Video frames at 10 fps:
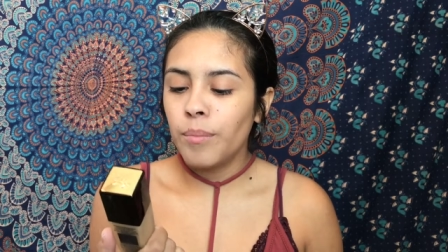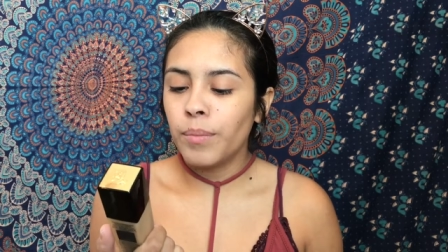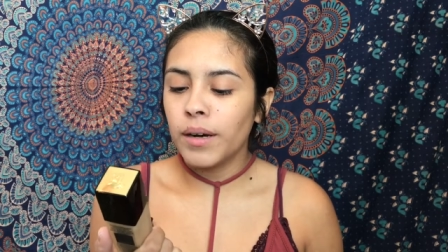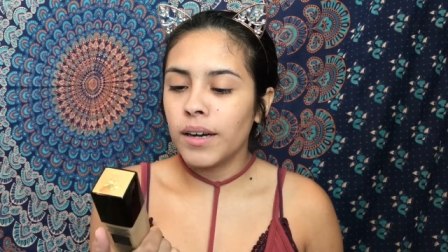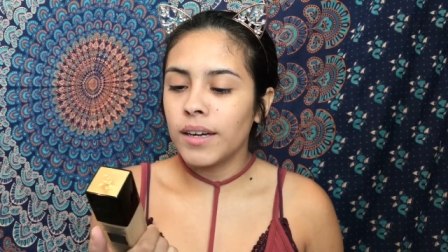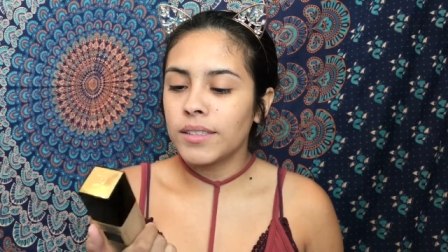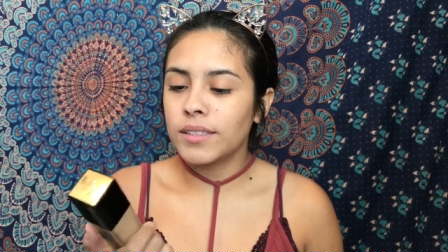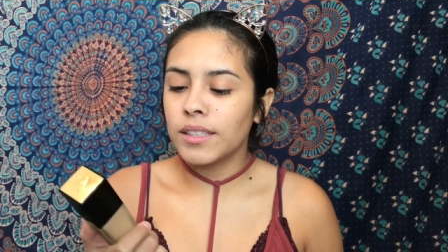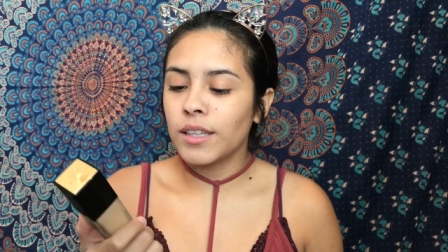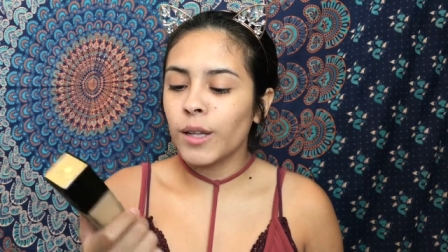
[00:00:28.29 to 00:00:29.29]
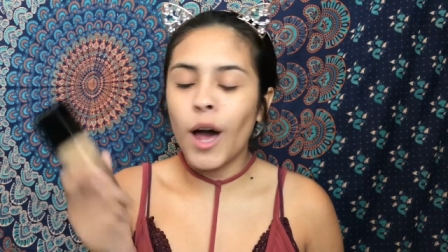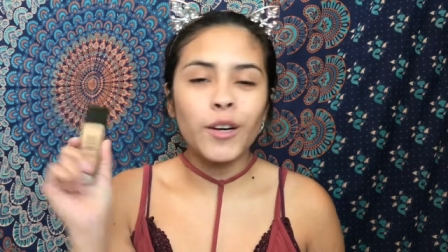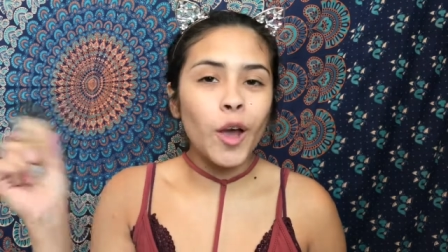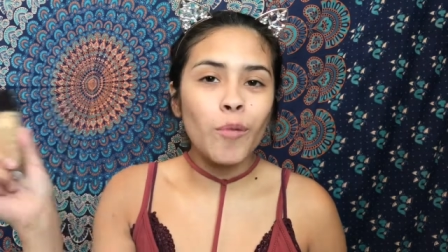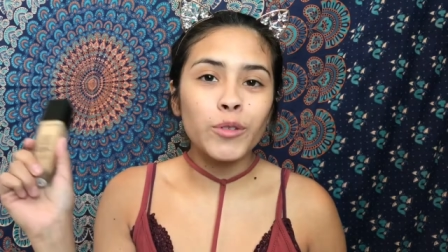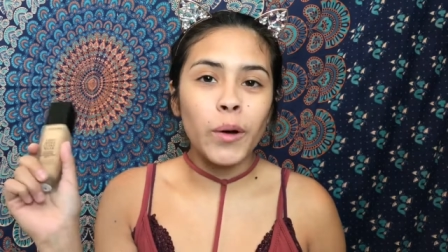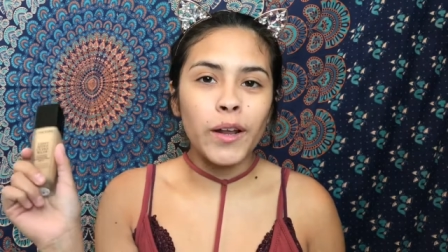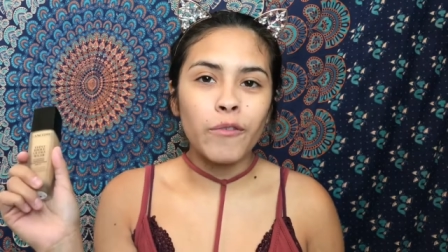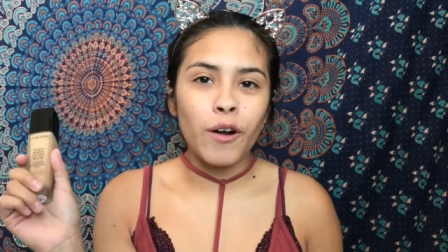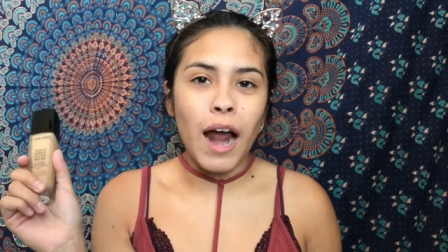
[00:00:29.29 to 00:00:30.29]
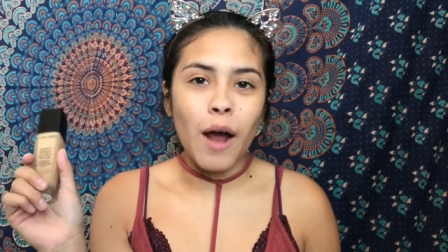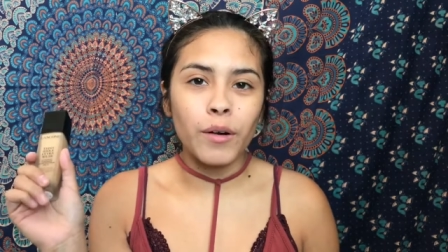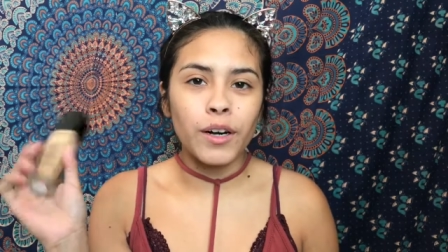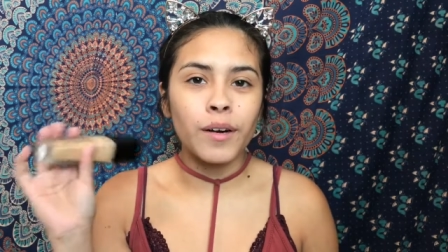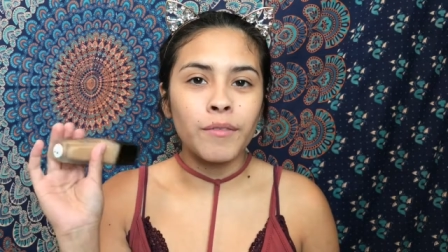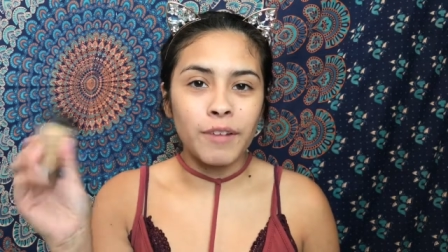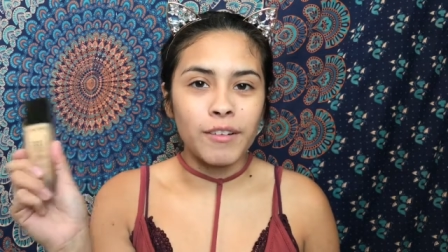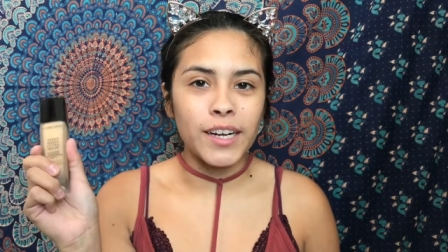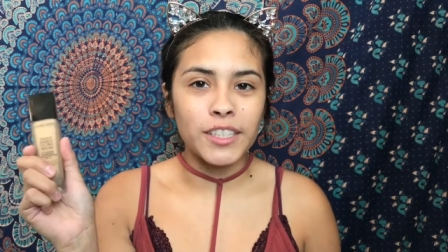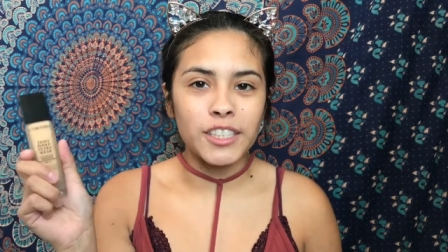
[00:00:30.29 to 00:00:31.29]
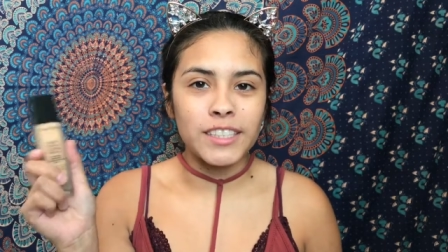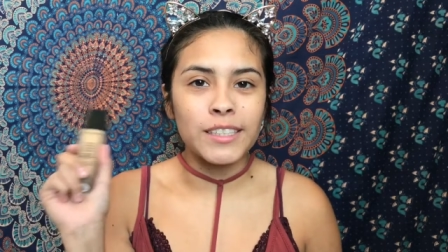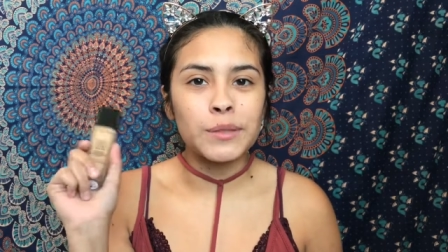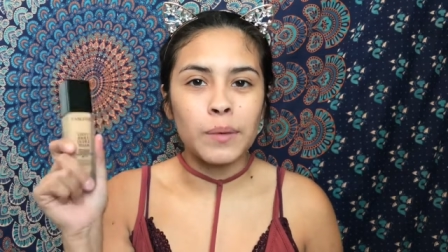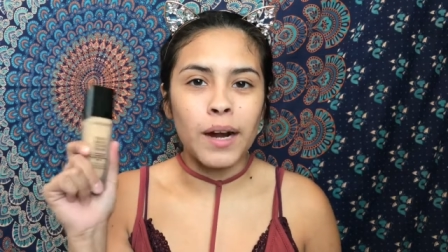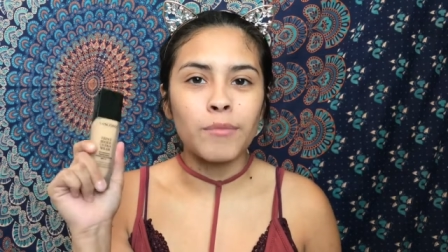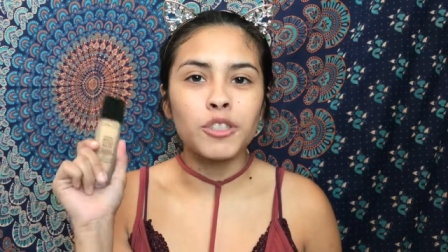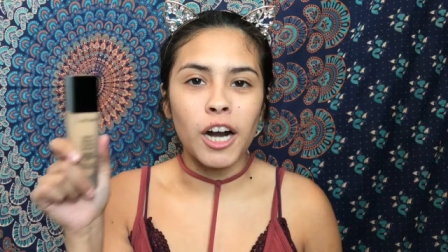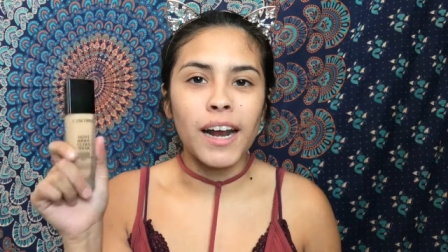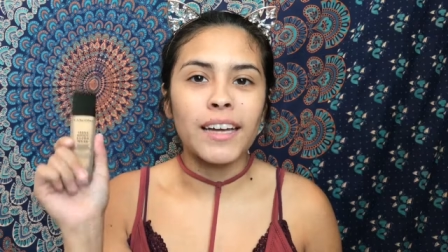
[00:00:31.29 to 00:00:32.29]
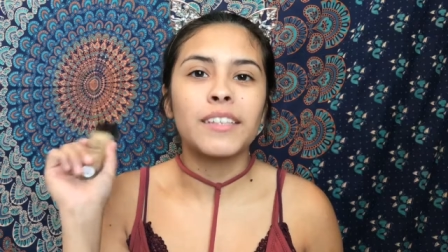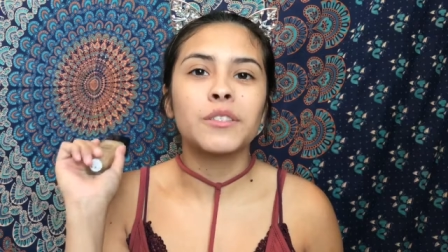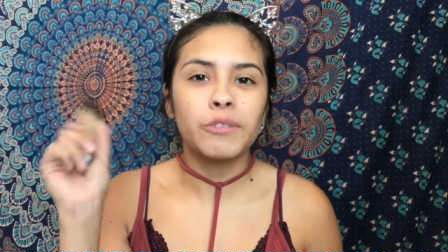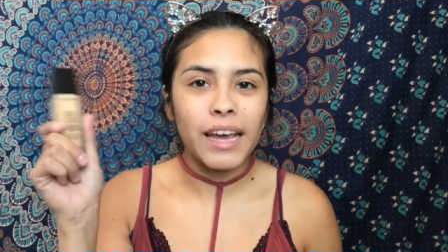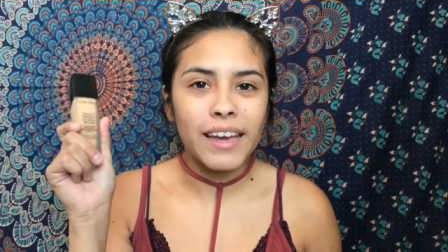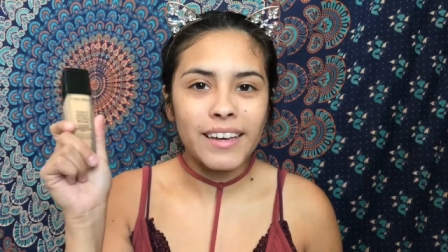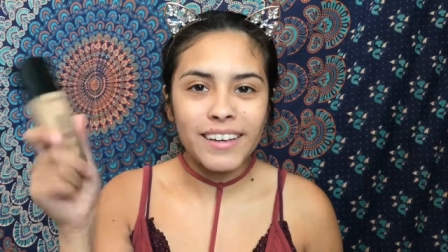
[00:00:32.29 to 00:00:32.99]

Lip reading: But the Lancome 24-Hour Foundation is what I'm trying today.